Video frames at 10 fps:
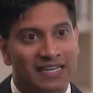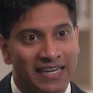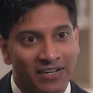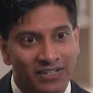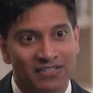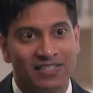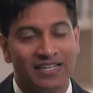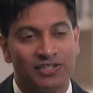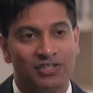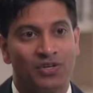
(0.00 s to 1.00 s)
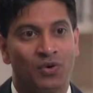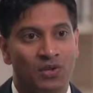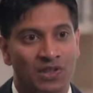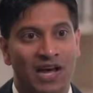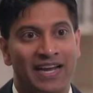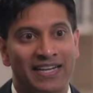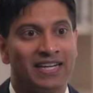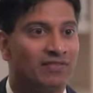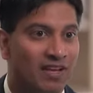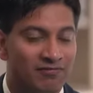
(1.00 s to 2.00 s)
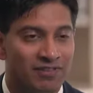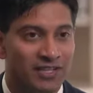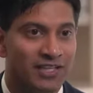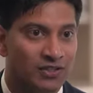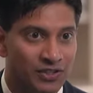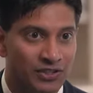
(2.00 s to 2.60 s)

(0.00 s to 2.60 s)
keratinization or lining of that follicular